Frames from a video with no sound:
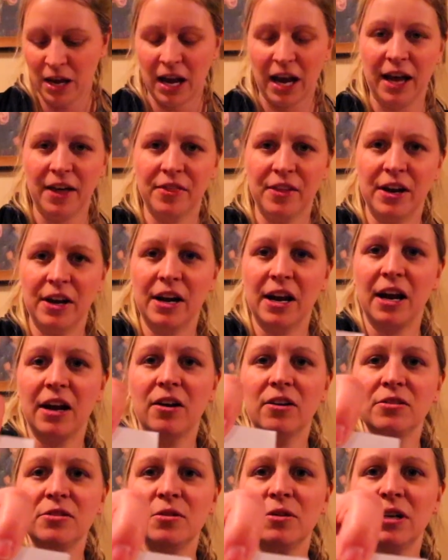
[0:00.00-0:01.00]
And then I
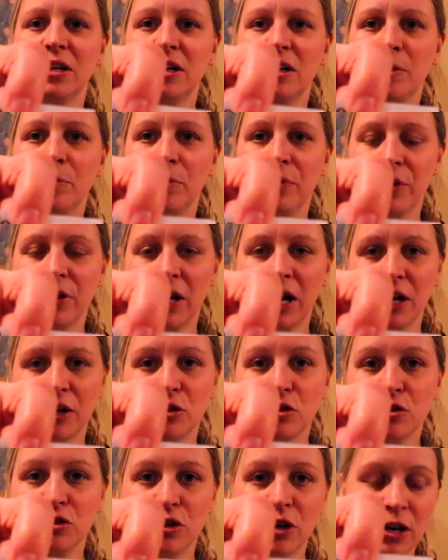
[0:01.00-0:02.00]
also ended up with an
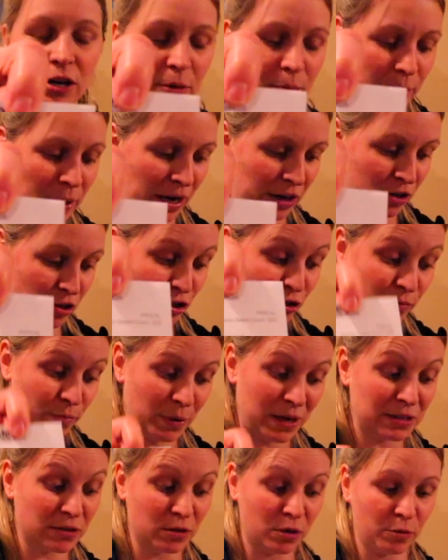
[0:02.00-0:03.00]
extra package of
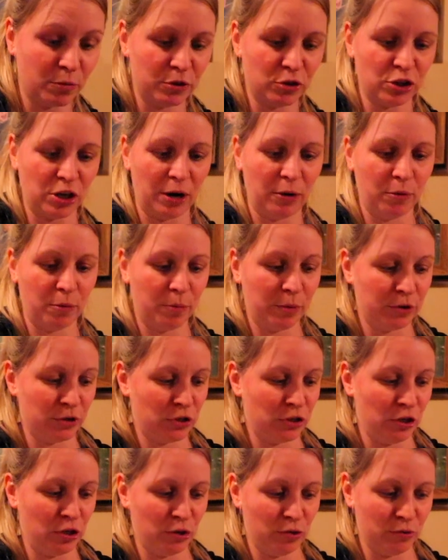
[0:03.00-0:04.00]
basil, which I will put
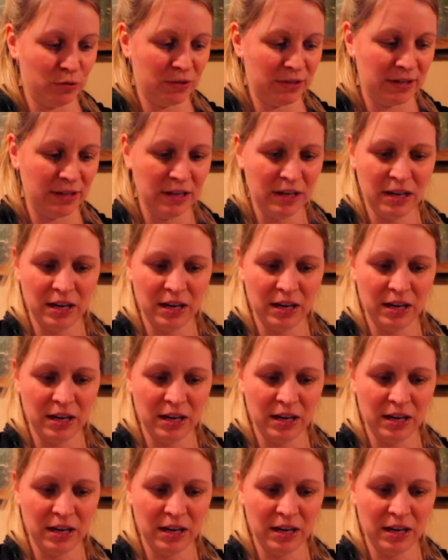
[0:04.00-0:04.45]
to use.